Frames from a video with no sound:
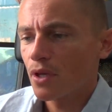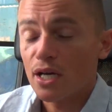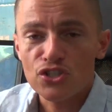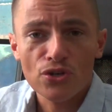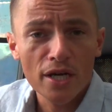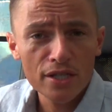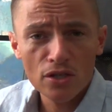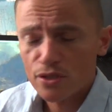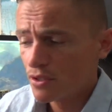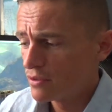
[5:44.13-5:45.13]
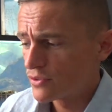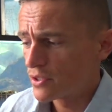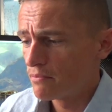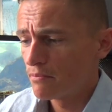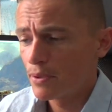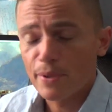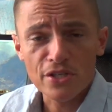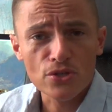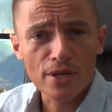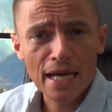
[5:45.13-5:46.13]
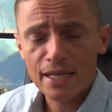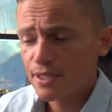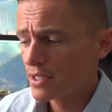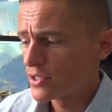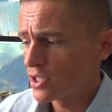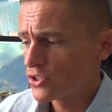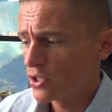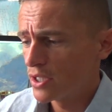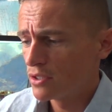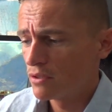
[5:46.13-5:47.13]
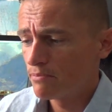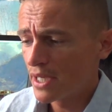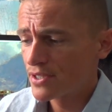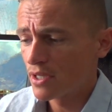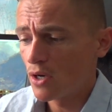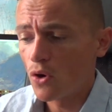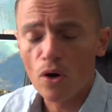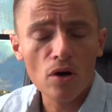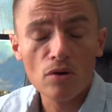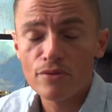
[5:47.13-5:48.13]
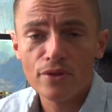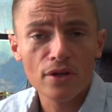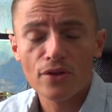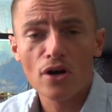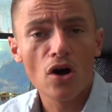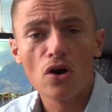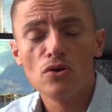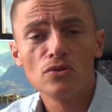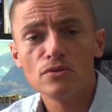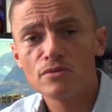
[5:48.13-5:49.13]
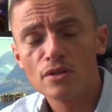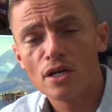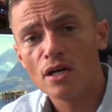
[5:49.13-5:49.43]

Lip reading: I tried on some perpetual calendars. I tried on the whole